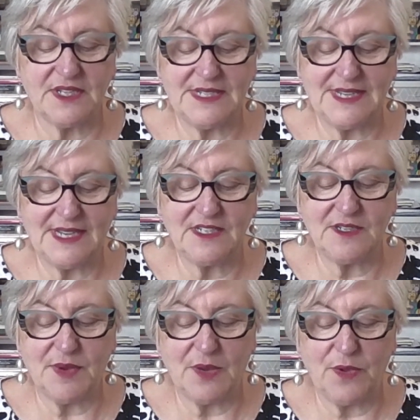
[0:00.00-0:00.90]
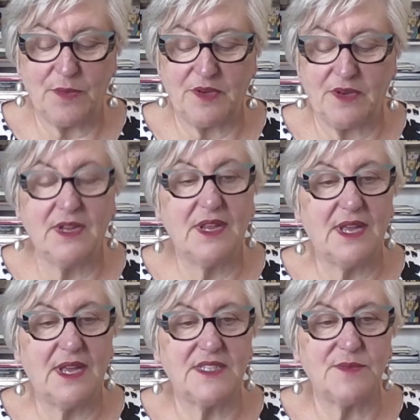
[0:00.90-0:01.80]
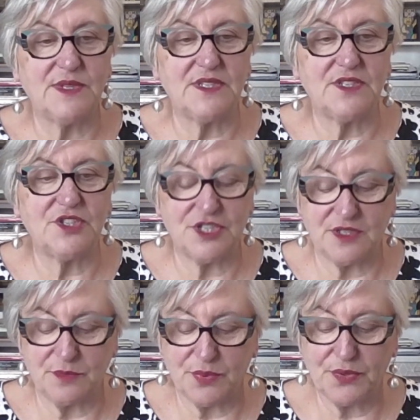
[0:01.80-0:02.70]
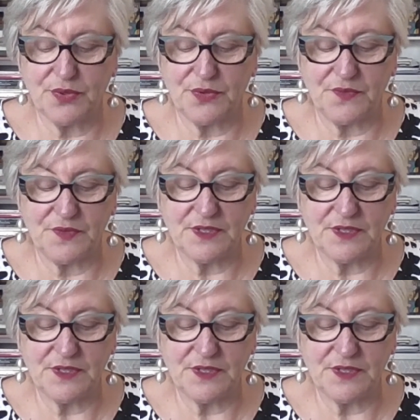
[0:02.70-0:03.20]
conducted by women, as Mrs. Chisholm proved,